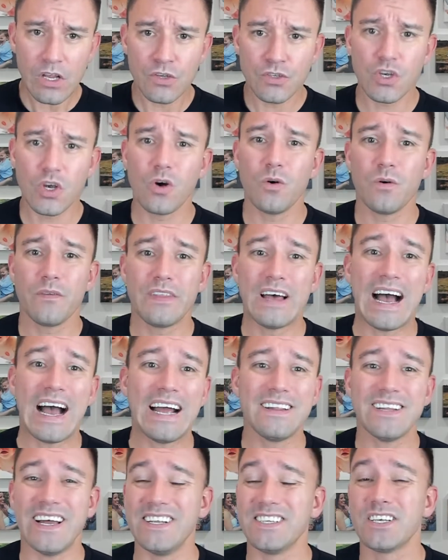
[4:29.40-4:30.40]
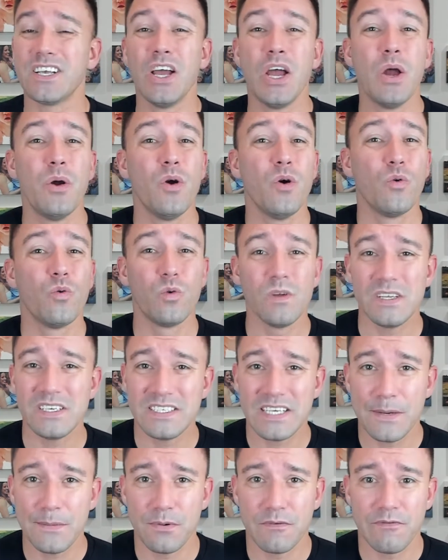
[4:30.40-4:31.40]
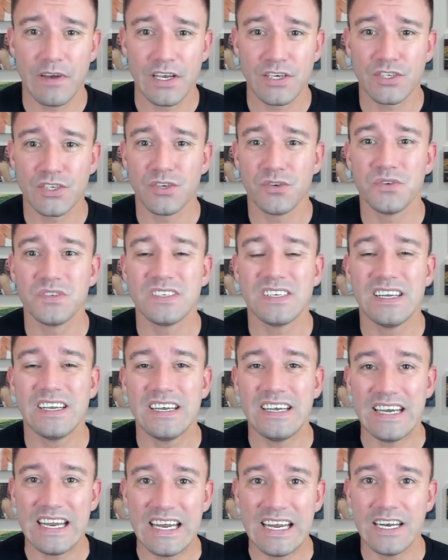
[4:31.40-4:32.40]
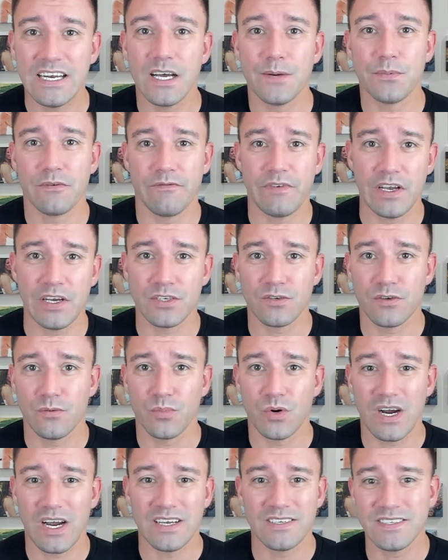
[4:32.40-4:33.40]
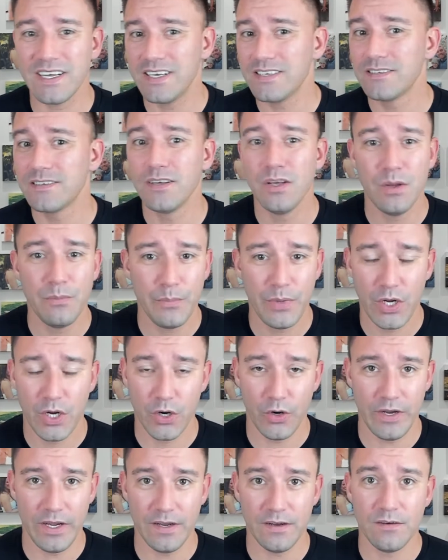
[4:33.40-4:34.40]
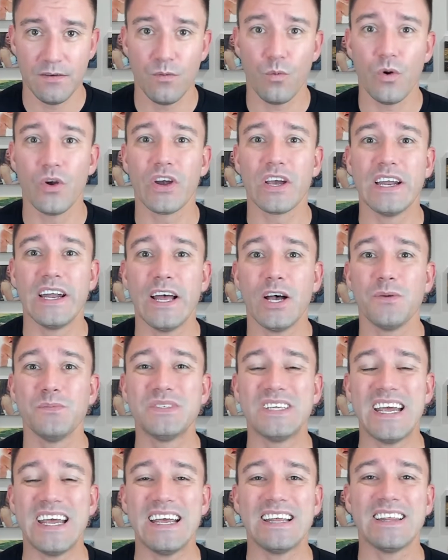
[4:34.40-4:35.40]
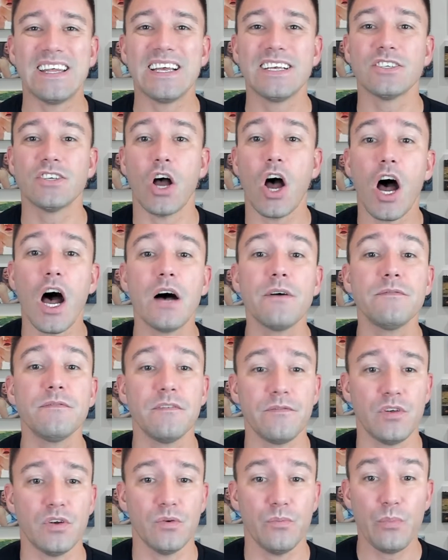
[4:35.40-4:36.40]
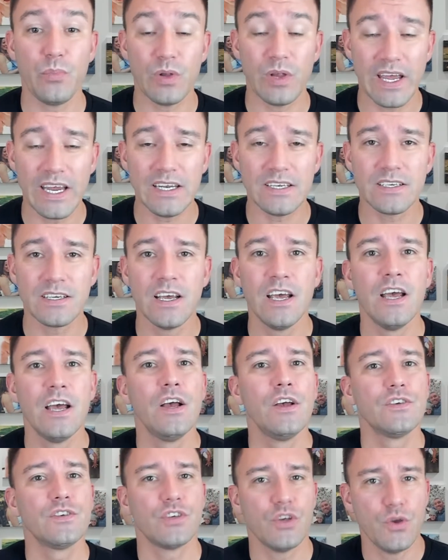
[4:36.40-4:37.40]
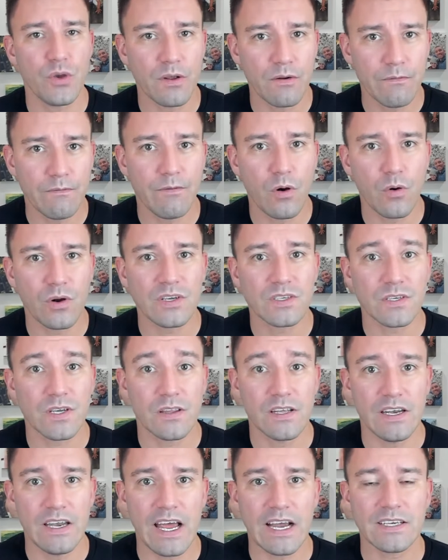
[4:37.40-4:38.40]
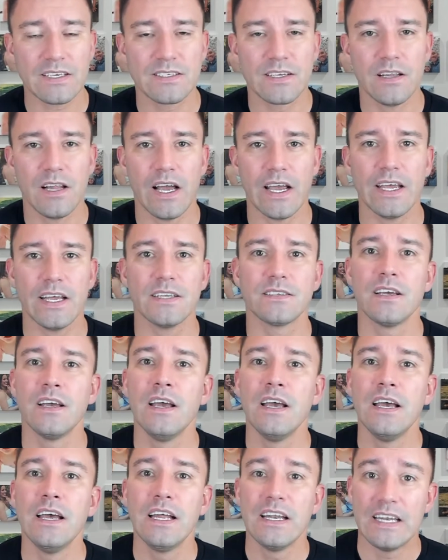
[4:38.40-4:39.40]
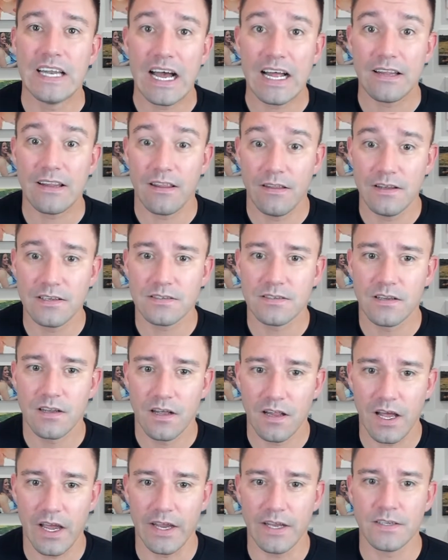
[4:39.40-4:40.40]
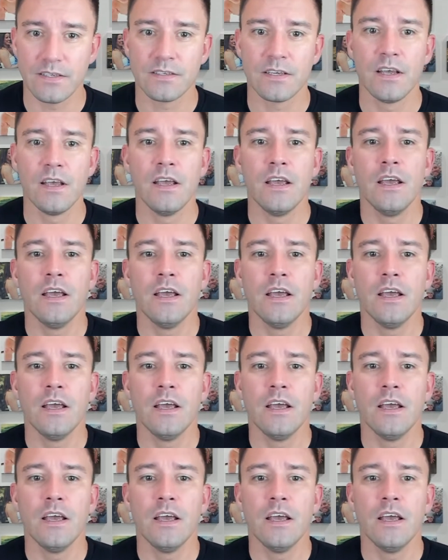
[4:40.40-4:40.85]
So the highlights: real estate professionals need a professional process, period. We're going to help take things off of your plate so you can focus on the next client, not this client.